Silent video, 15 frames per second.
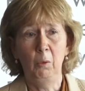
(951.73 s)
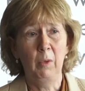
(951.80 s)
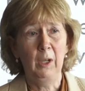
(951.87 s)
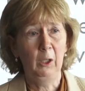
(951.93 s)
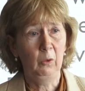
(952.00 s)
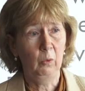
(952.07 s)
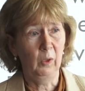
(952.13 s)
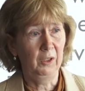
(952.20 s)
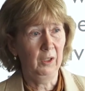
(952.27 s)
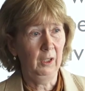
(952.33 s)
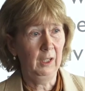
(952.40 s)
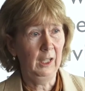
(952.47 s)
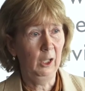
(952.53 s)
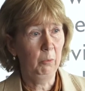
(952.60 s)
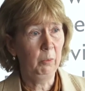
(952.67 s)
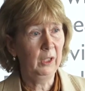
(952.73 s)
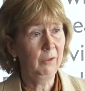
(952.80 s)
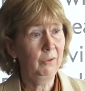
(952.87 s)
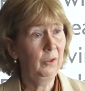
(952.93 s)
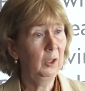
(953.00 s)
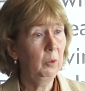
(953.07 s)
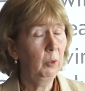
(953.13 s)
about what are the health
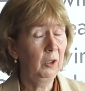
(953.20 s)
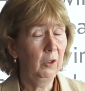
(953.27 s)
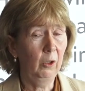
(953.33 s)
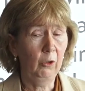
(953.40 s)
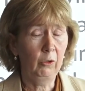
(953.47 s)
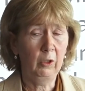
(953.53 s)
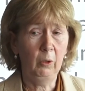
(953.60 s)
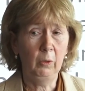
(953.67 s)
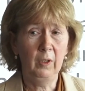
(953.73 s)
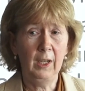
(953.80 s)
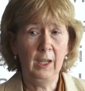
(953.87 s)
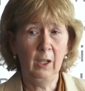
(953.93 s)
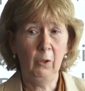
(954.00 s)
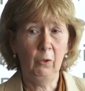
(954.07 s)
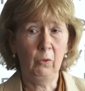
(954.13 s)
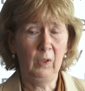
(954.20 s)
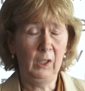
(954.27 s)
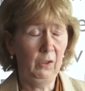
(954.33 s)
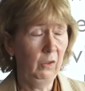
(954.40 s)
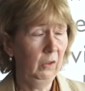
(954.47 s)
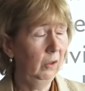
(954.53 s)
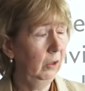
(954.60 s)
benefits, but also the health
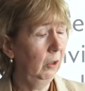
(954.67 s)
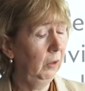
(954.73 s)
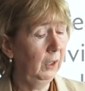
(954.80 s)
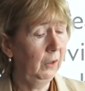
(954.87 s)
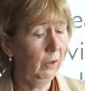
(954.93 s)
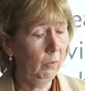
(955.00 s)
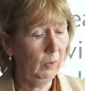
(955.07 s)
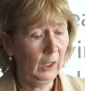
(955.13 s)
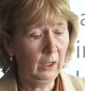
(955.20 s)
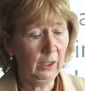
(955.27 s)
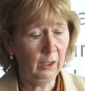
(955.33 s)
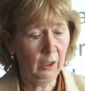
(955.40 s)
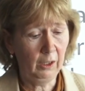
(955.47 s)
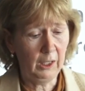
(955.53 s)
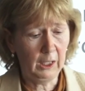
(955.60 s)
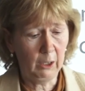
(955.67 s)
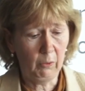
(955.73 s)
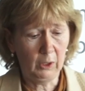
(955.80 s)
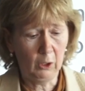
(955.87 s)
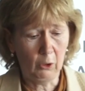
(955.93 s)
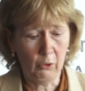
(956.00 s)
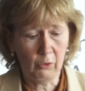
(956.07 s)
risks. So that's really an
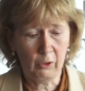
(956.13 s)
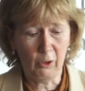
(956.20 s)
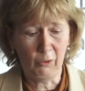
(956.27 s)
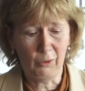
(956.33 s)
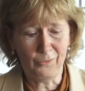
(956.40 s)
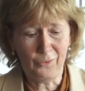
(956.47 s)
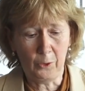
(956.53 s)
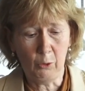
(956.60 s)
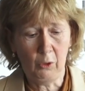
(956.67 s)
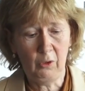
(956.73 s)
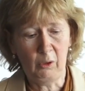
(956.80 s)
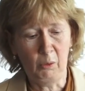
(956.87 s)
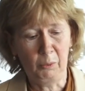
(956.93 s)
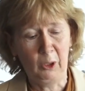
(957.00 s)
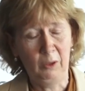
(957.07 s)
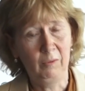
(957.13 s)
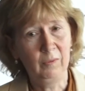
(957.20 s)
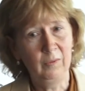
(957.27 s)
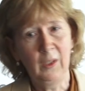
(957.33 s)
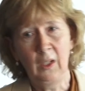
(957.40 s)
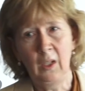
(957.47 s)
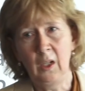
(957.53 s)
area also to focus upon.
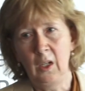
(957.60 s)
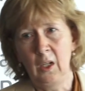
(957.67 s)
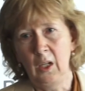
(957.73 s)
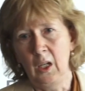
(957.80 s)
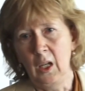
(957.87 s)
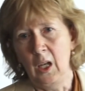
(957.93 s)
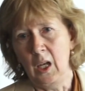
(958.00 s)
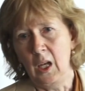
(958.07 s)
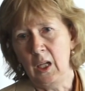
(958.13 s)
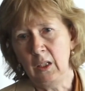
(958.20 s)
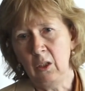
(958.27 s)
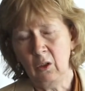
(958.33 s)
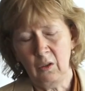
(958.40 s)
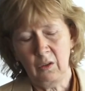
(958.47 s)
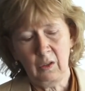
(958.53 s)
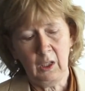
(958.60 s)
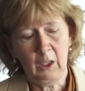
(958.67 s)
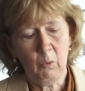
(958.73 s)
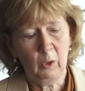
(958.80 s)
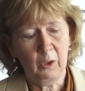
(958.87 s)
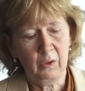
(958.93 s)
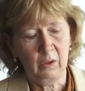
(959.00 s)
And the other
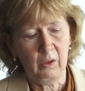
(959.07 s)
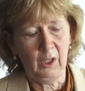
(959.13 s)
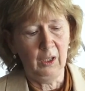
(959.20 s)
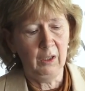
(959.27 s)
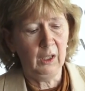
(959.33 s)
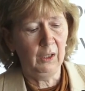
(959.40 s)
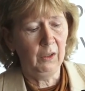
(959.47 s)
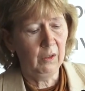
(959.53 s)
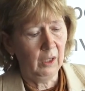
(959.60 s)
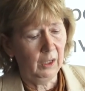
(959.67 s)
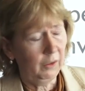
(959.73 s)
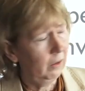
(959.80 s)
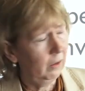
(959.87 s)
thing what's in, in, that,